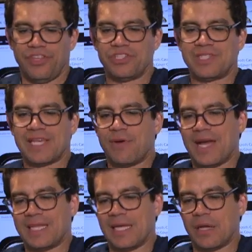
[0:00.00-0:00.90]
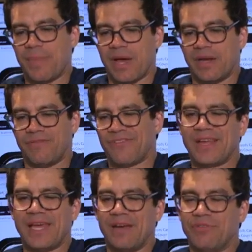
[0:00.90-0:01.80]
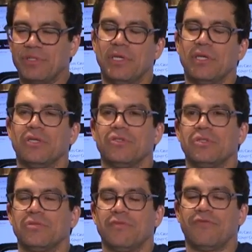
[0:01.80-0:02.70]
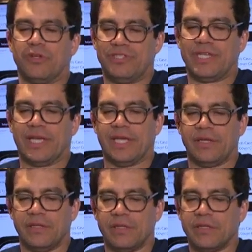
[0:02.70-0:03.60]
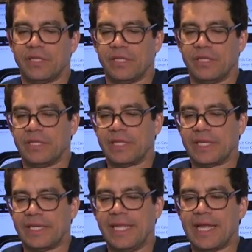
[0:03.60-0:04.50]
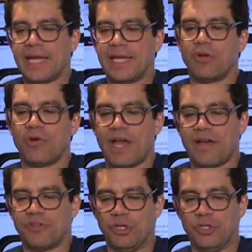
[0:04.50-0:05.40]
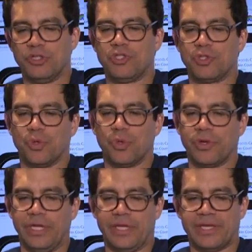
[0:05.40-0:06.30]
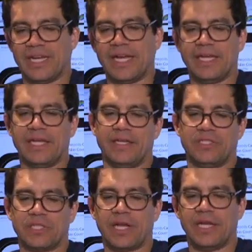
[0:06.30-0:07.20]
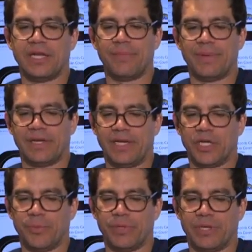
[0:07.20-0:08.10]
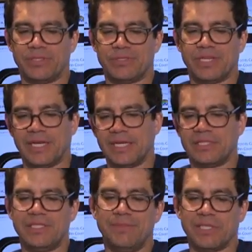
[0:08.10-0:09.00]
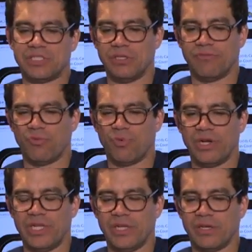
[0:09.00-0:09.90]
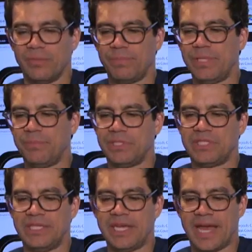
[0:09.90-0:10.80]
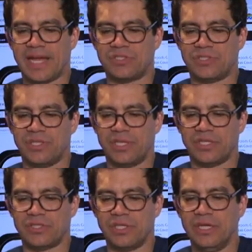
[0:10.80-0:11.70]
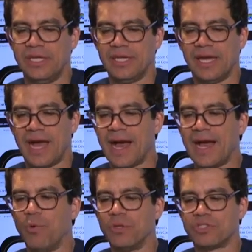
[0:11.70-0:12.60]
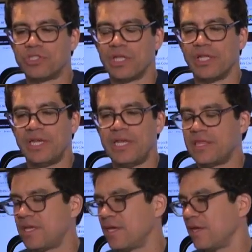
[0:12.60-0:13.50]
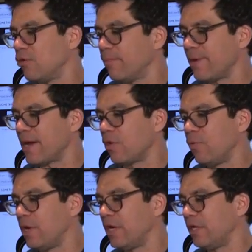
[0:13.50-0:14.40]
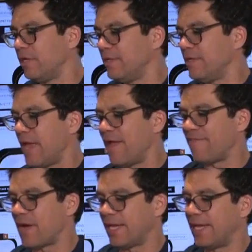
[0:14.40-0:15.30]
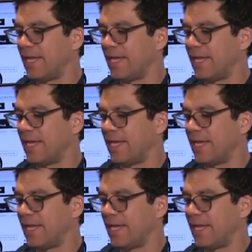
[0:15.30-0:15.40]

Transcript: This is how I think about it. Forget everything else for a second. Can I craft a good story? Can I get excited about AirPods? Can I see myself running PPC ads to this? I won't sell anything, no matter what, if I